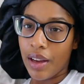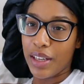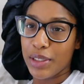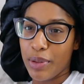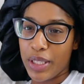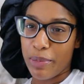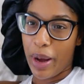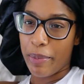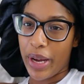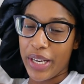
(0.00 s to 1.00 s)
I just wanted to
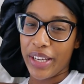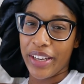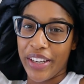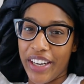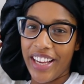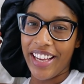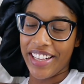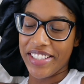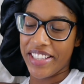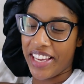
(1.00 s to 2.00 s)
pop on here
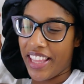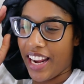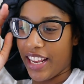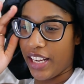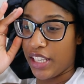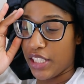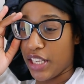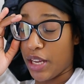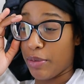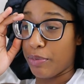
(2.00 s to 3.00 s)
and say that it is
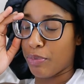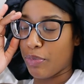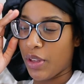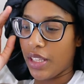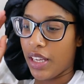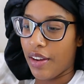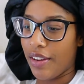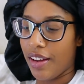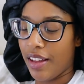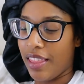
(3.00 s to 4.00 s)
um,
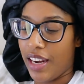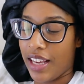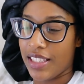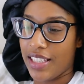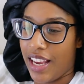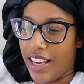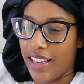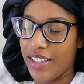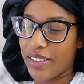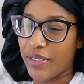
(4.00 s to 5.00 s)
the next
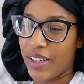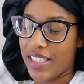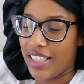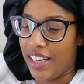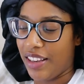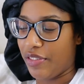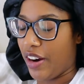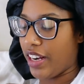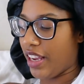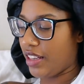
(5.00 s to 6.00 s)
day. What is today?
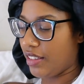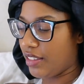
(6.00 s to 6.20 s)
Friday?